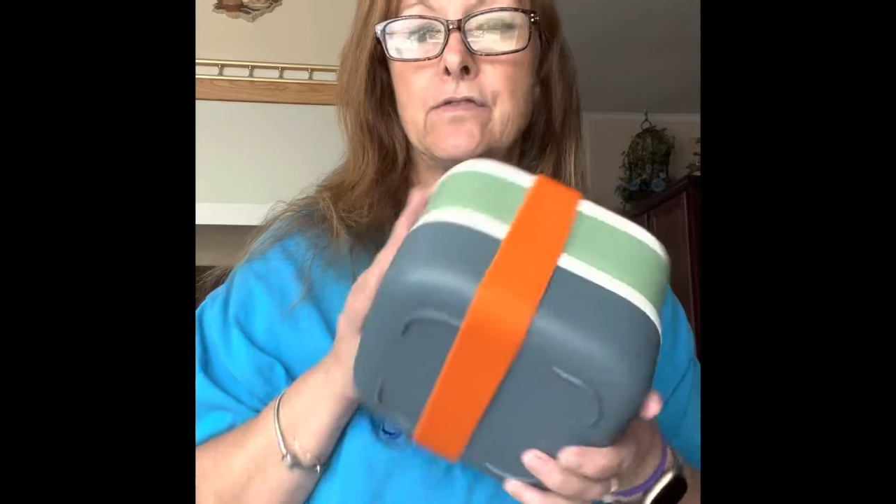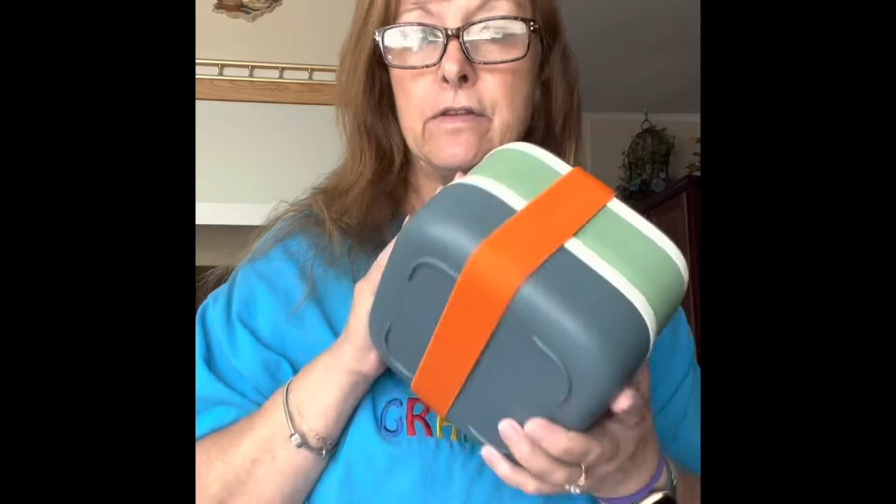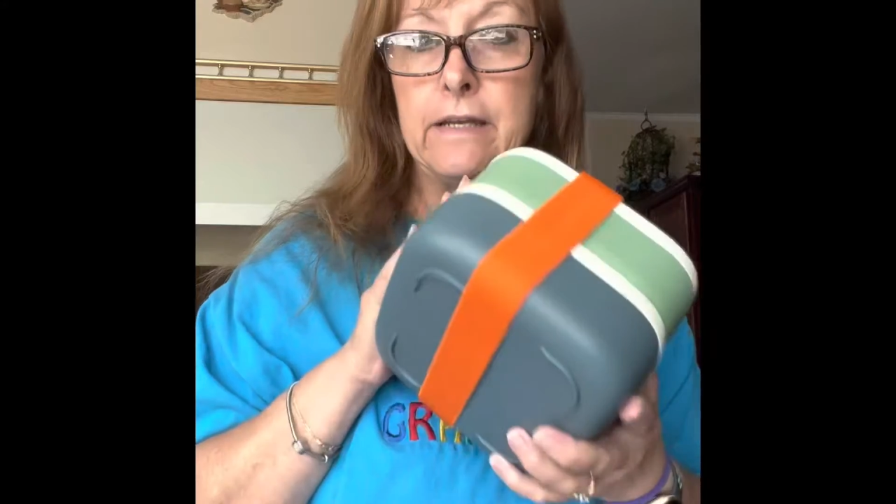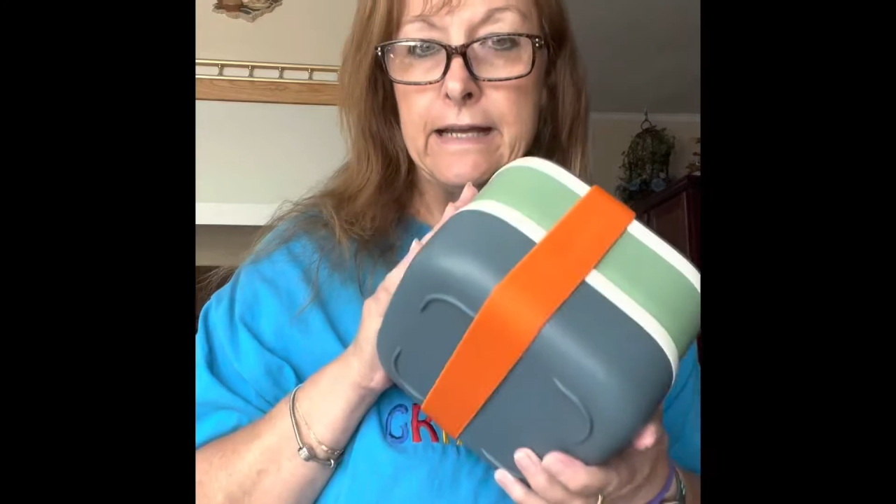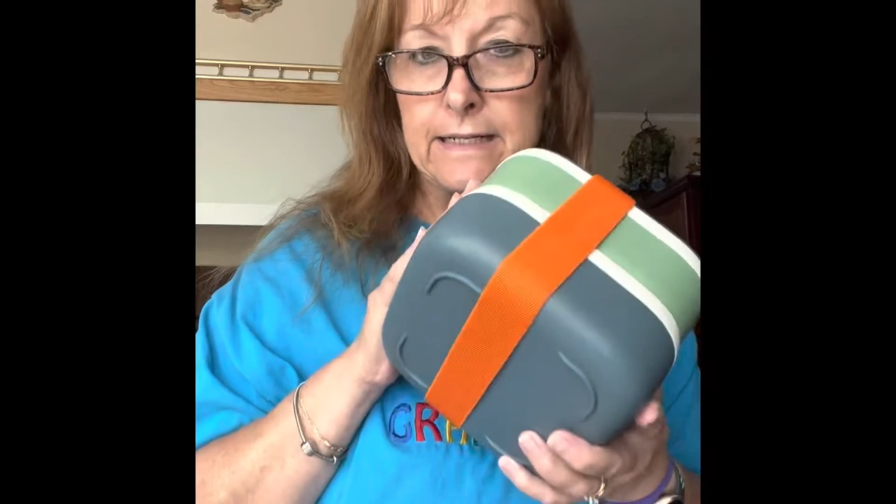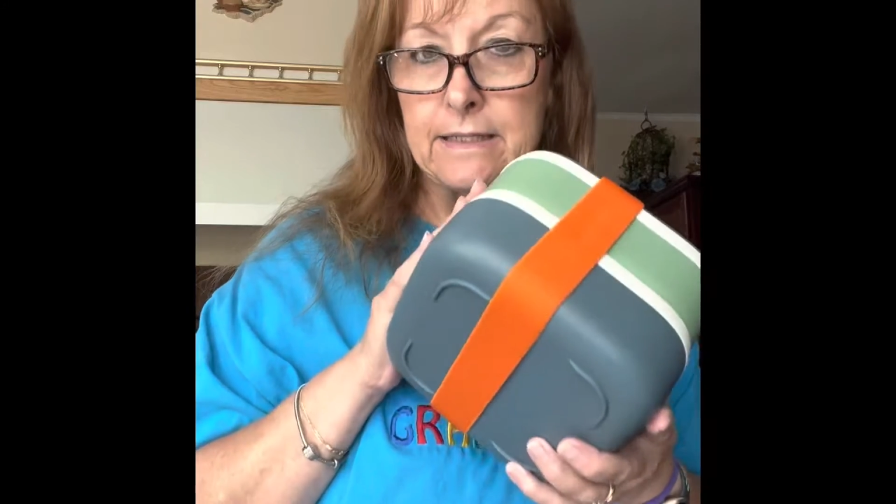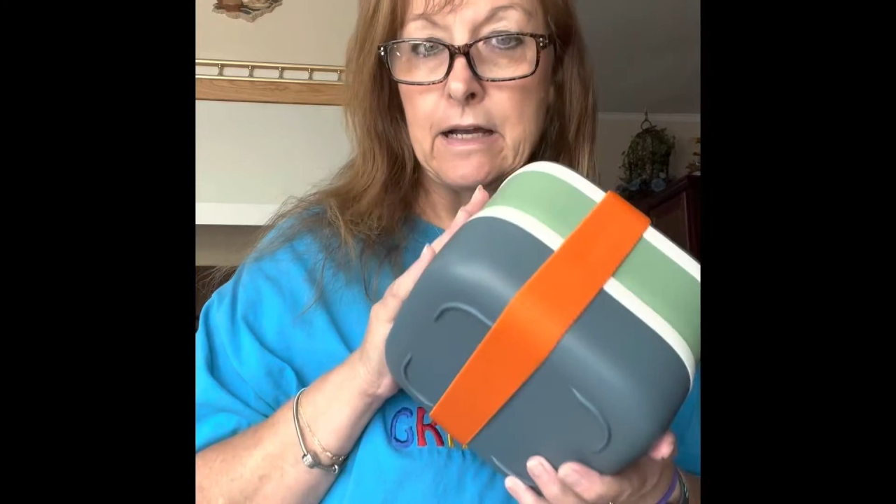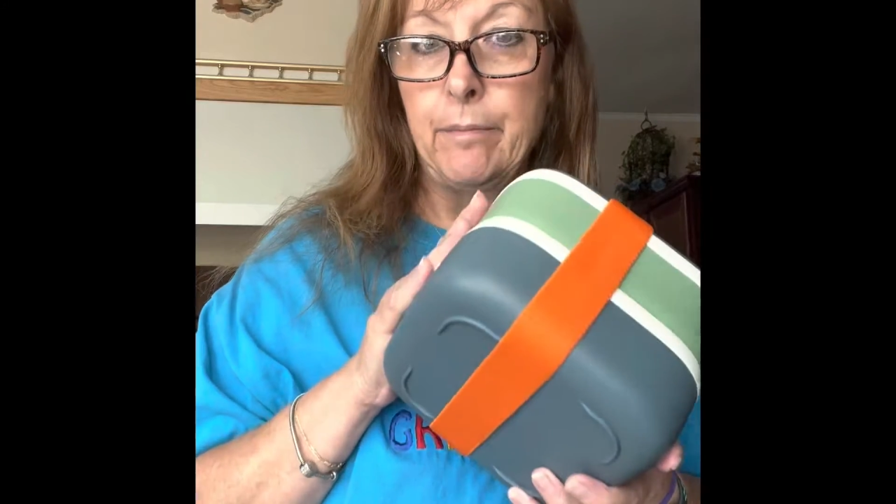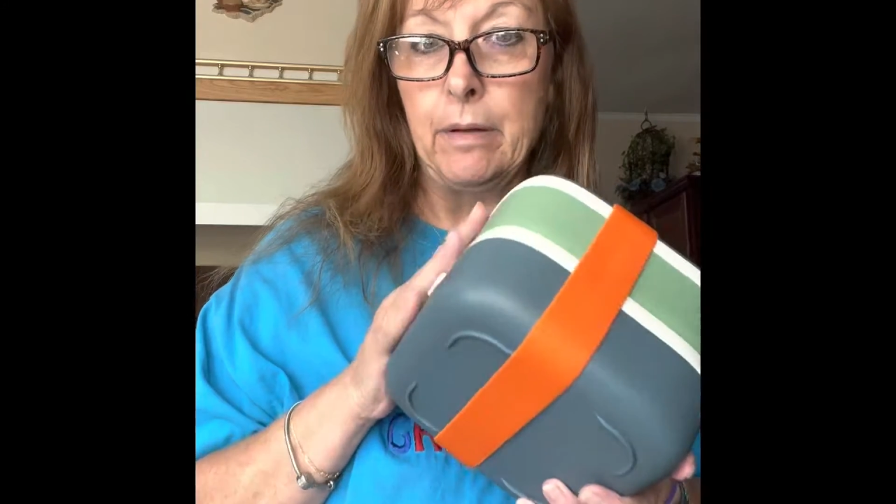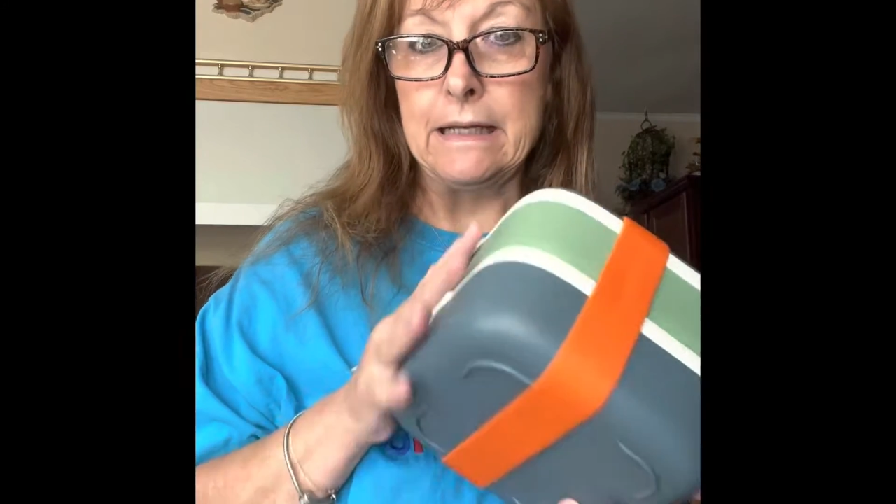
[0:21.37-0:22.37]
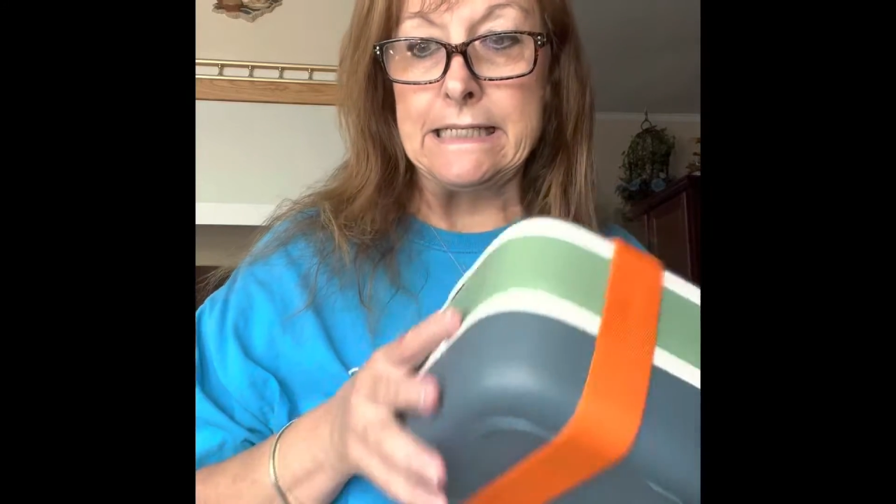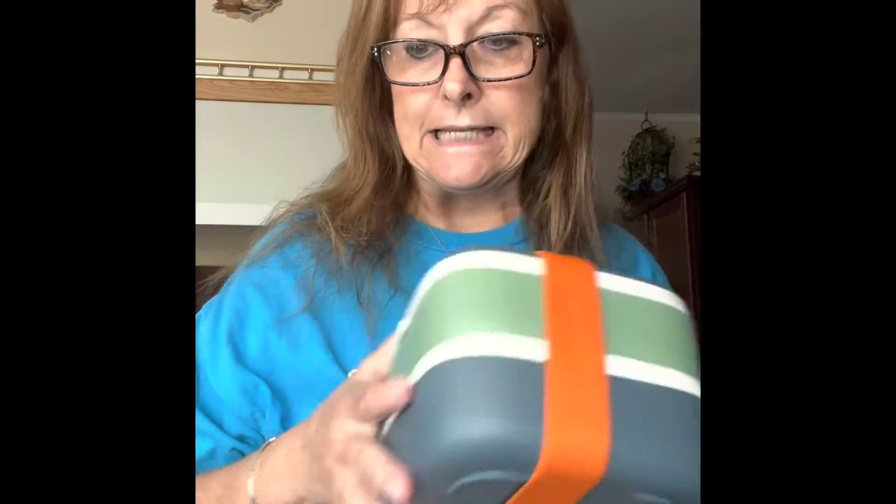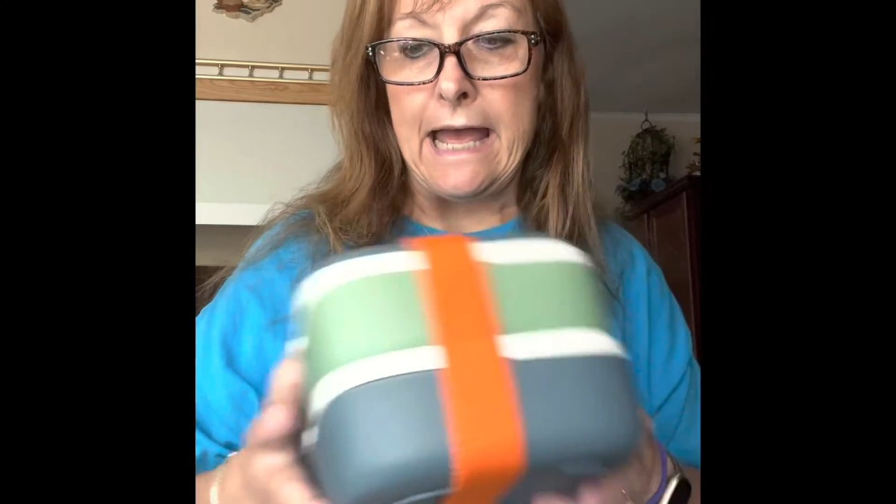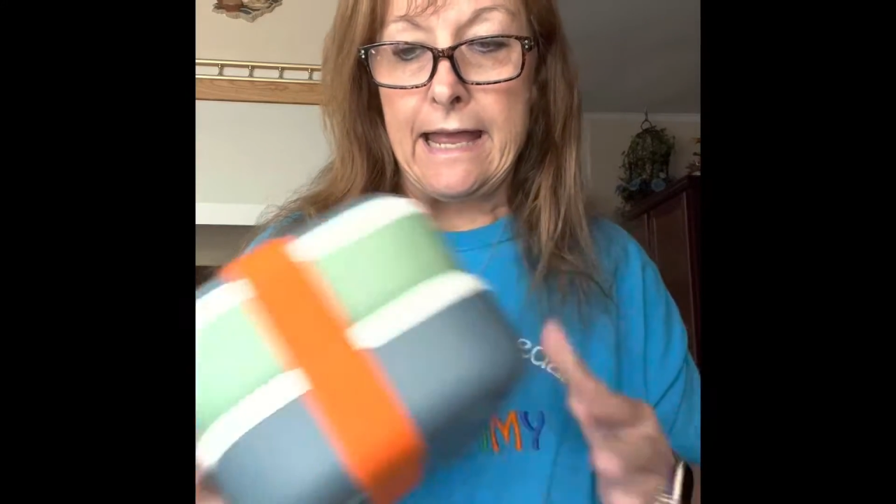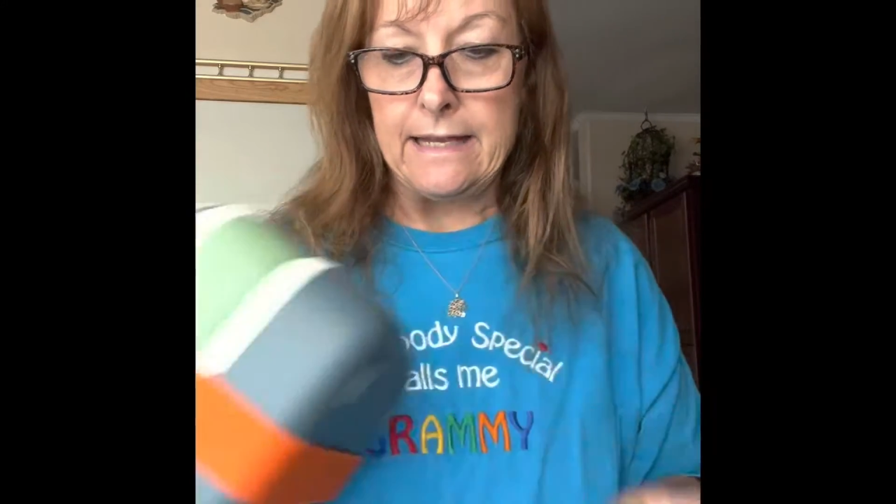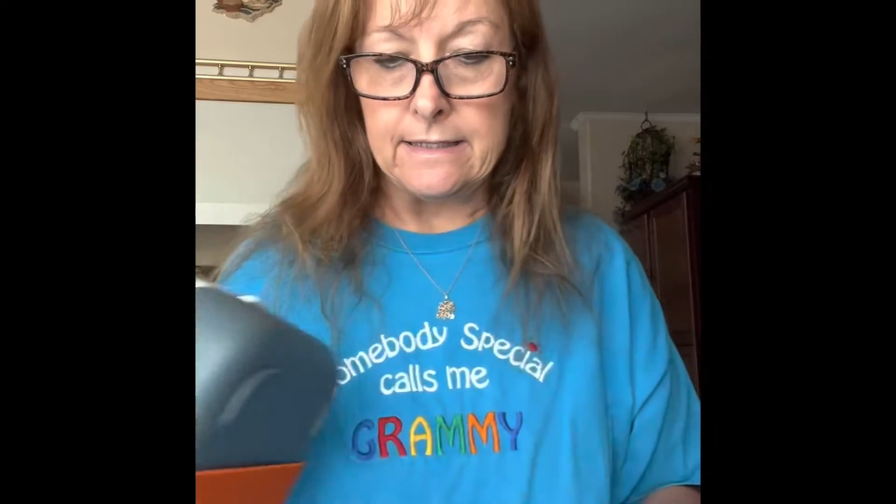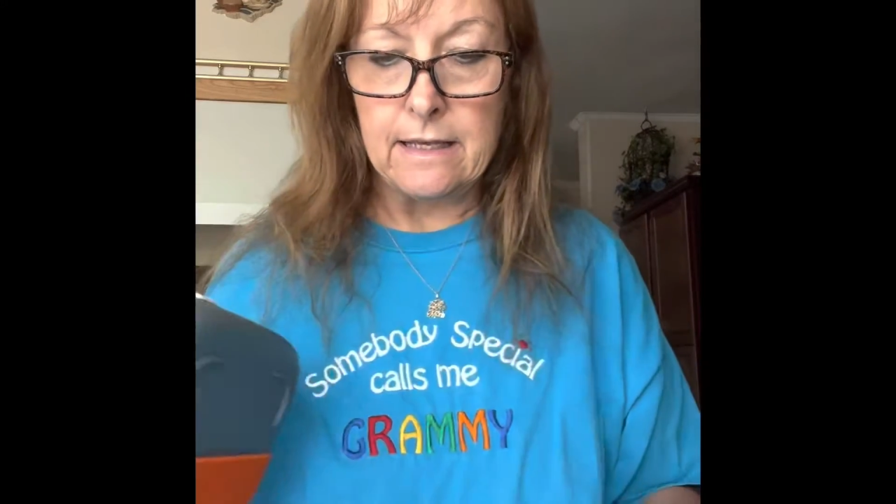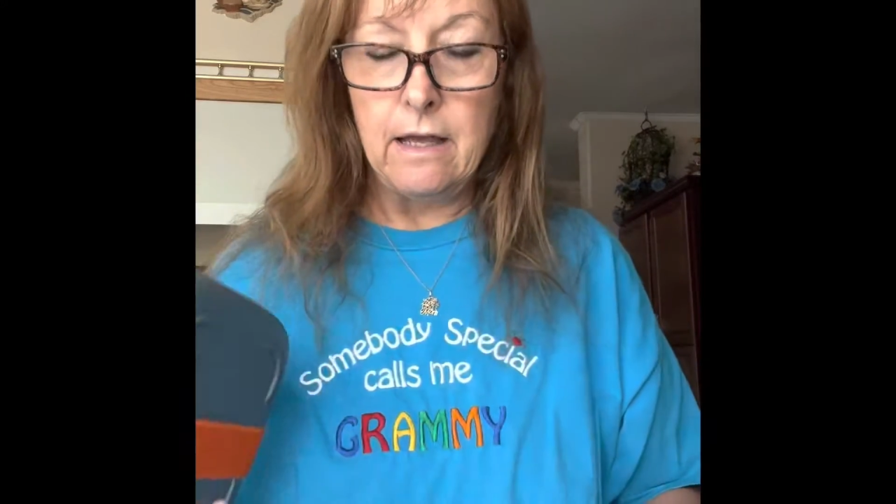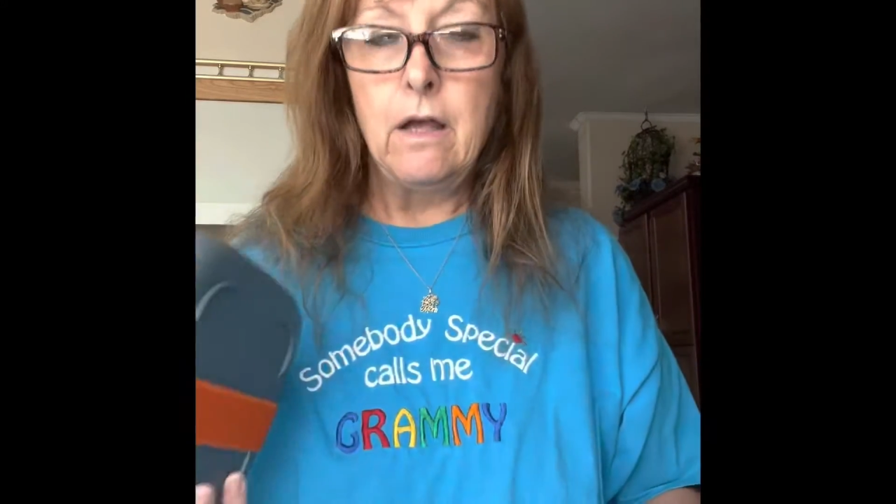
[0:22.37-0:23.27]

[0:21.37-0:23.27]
for the next couple of days.